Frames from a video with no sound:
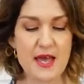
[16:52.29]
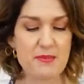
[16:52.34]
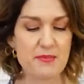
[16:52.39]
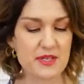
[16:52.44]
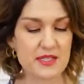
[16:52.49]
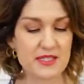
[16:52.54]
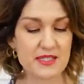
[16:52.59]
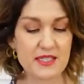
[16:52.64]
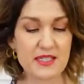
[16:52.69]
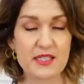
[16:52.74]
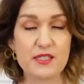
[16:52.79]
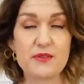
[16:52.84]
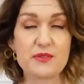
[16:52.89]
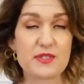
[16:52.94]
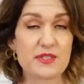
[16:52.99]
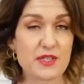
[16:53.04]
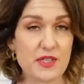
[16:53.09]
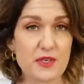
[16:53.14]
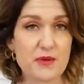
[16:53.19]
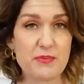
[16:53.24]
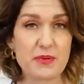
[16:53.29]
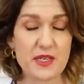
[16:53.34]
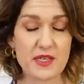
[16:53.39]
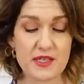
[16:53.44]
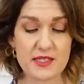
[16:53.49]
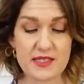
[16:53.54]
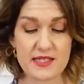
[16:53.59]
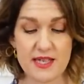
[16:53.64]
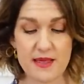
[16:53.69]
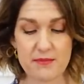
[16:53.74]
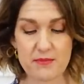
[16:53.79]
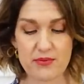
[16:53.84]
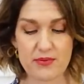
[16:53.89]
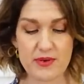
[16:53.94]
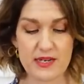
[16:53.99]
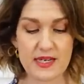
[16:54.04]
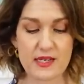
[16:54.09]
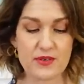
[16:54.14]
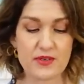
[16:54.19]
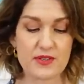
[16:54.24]
But two super contemporary
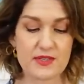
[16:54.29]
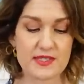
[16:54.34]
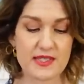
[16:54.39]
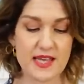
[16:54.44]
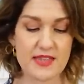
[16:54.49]
contemporary looks.